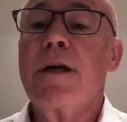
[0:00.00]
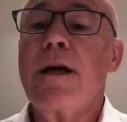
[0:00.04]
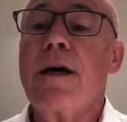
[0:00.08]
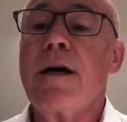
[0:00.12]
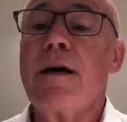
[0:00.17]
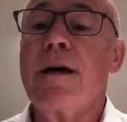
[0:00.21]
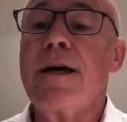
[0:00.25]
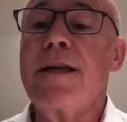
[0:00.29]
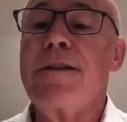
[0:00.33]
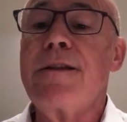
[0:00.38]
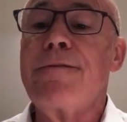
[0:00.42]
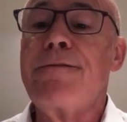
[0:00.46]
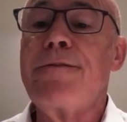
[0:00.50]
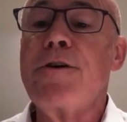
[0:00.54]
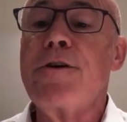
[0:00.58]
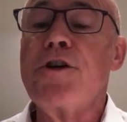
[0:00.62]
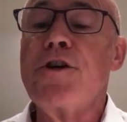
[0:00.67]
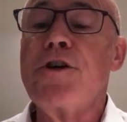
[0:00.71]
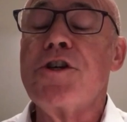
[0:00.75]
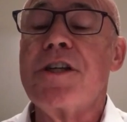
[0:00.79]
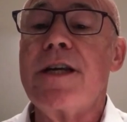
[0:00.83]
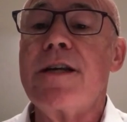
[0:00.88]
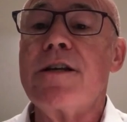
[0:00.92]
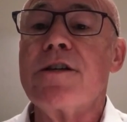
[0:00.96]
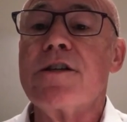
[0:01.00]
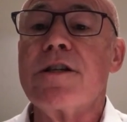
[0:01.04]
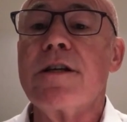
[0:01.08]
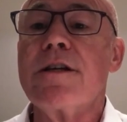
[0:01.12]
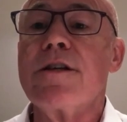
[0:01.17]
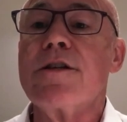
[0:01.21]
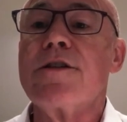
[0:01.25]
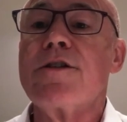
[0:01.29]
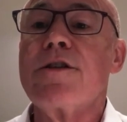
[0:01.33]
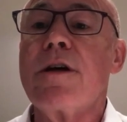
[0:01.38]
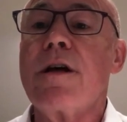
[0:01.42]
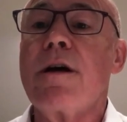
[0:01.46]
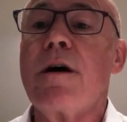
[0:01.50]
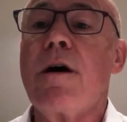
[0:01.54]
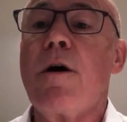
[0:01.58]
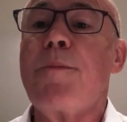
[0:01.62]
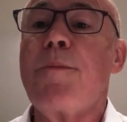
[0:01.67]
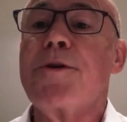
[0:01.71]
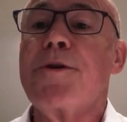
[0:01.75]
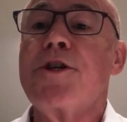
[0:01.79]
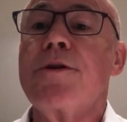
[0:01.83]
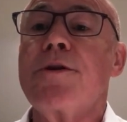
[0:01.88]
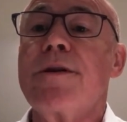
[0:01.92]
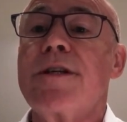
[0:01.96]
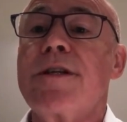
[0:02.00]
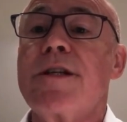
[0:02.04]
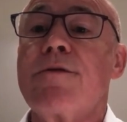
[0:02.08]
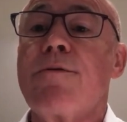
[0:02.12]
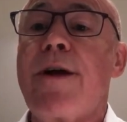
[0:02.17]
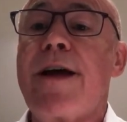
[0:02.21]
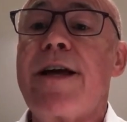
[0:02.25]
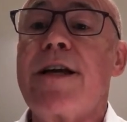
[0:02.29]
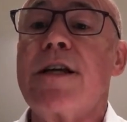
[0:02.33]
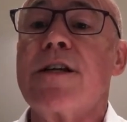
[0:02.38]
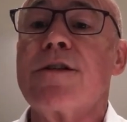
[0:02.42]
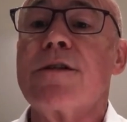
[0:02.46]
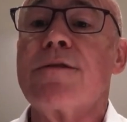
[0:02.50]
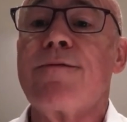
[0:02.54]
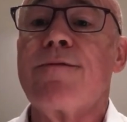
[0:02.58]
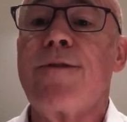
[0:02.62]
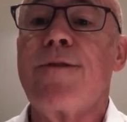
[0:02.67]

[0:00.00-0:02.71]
uh, in the first instance, opportunities to raise